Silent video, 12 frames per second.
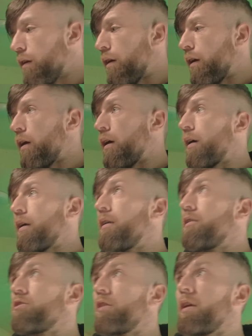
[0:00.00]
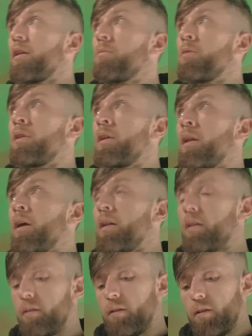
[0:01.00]
I trained Monday
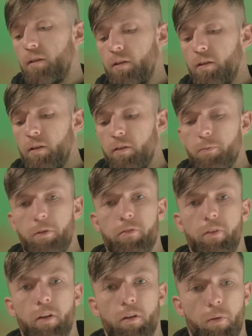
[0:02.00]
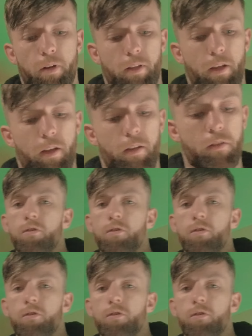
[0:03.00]
night and my finger went again.